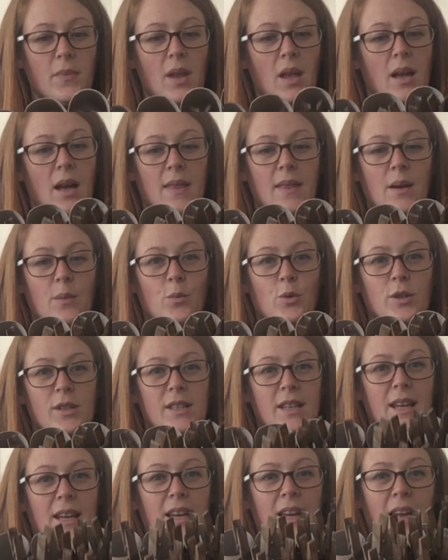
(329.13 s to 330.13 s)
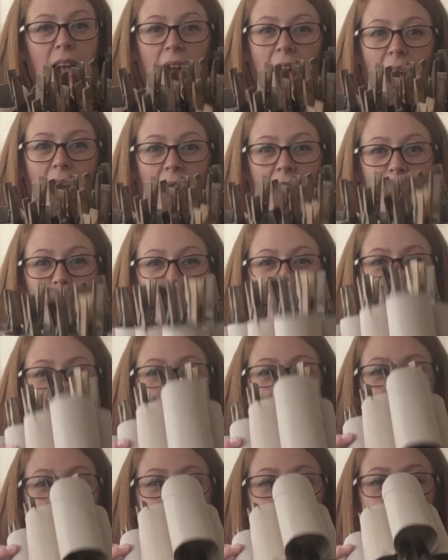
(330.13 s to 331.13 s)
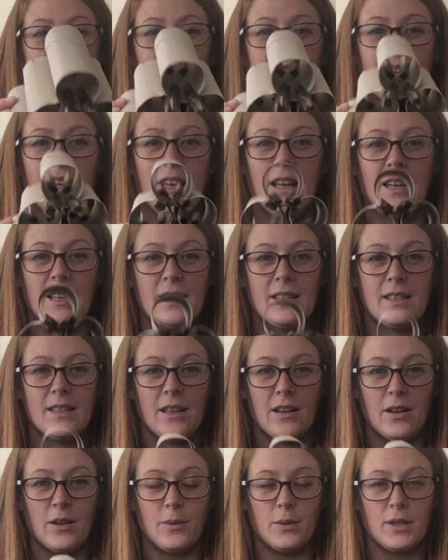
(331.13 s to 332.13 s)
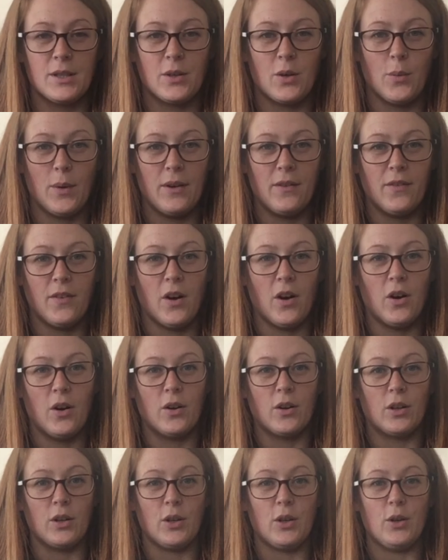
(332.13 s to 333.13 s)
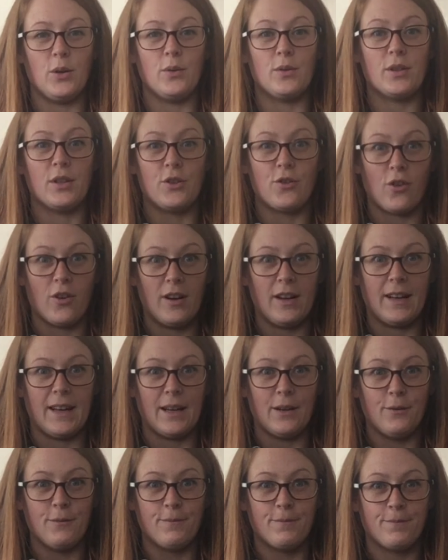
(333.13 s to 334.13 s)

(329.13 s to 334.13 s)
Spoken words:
And then we'll see how she likes it. So we just got to wait for our glue to dry now.